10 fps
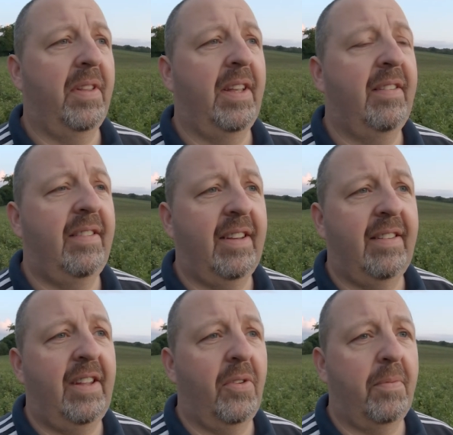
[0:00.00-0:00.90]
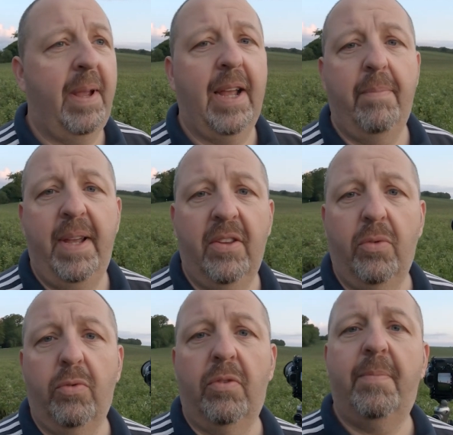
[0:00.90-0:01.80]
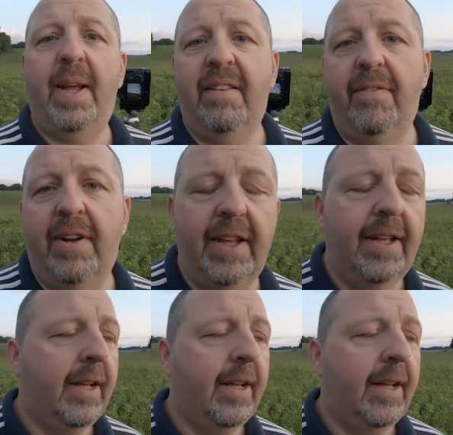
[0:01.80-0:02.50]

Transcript: think 60 odd megapixels respectively.